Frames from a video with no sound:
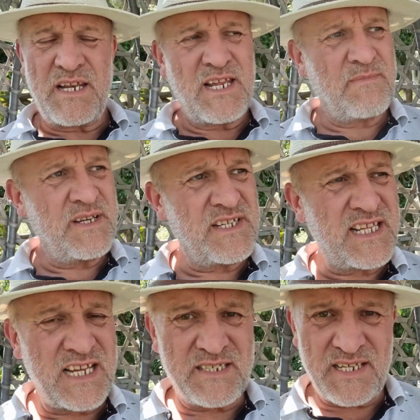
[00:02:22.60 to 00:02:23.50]
damage,
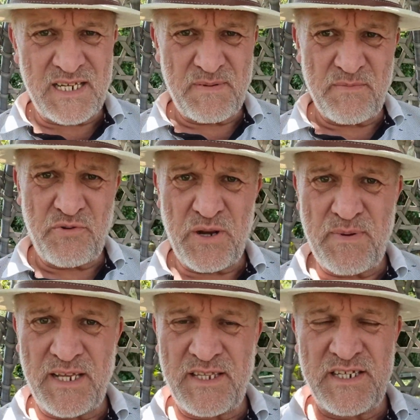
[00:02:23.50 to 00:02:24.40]
that's been pretty
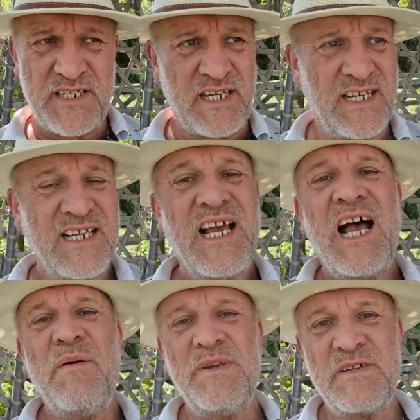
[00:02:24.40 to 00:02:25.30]
bad this year.
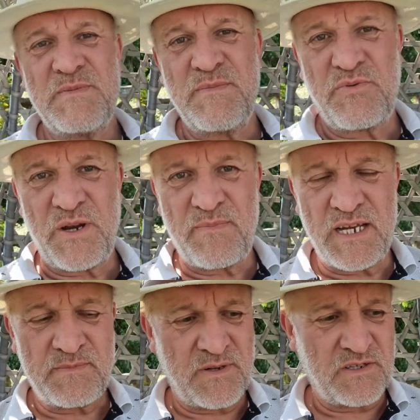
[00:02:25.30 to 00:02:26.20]
We know it's been pretty
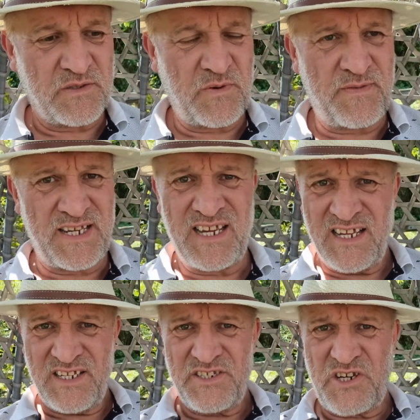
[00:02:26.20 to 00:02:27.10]
bad because we've had
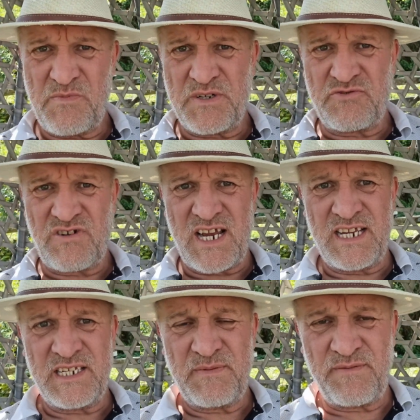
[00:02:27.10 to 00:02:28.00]
so much rain.
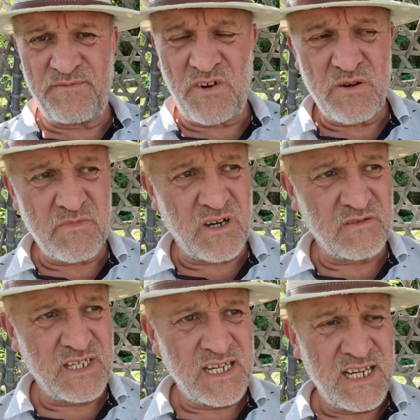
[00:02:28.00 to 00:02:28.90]
It's been very
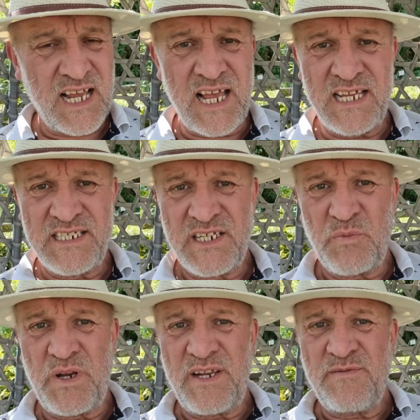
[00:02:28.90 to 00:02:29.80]
mild, and
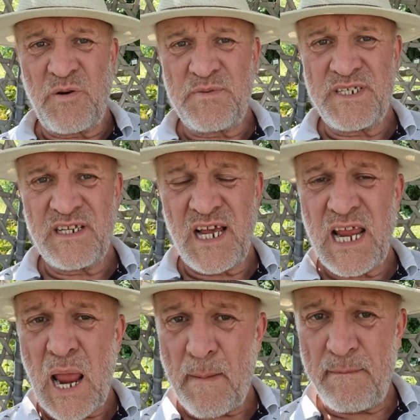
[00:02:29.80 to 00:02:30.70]
we live opposite
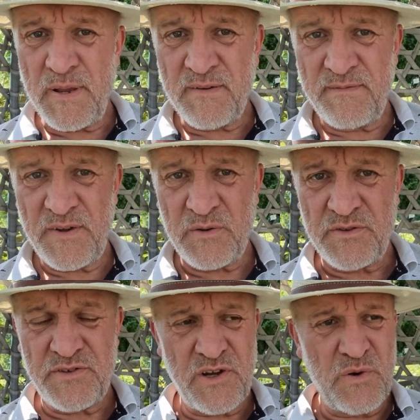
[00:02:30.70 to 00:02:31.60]
a big field.
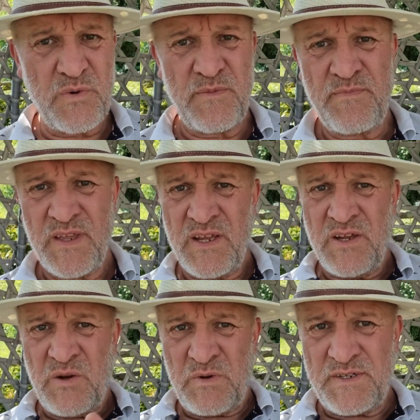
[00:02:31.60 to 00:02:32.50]
So
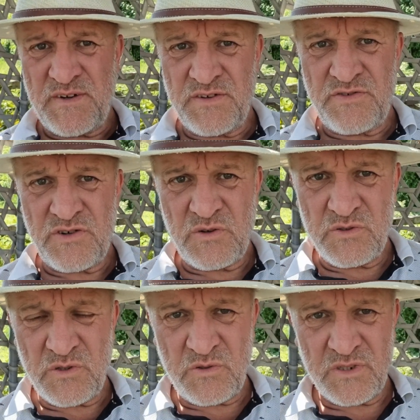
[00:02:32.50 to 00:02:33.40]
once you've
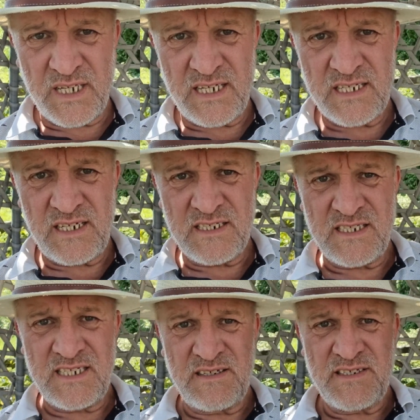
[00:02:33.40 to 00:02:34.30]
controlled all the slugs
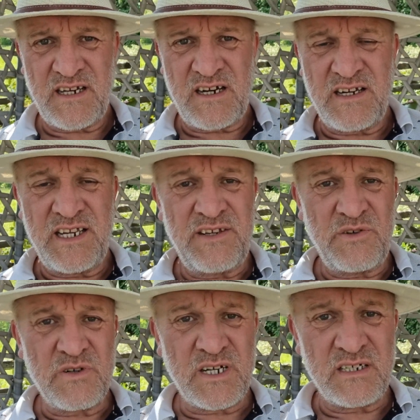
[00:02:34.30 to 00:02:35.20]
and snails that are in
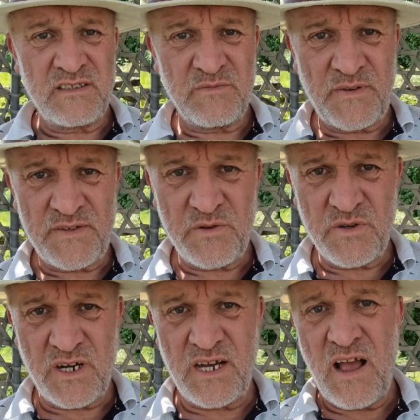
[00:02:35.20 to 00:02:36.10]
your garden, we've still
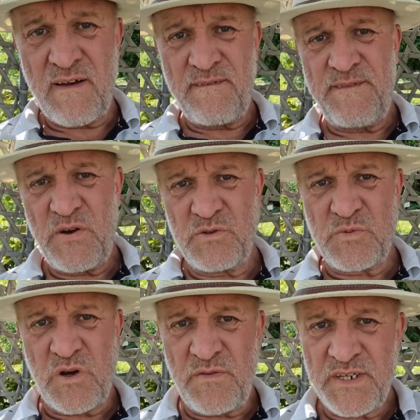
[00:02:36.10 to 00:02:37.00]
got a field's
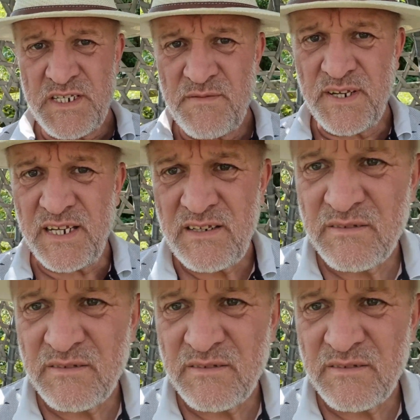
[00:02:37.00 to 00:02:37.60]
worth just over here,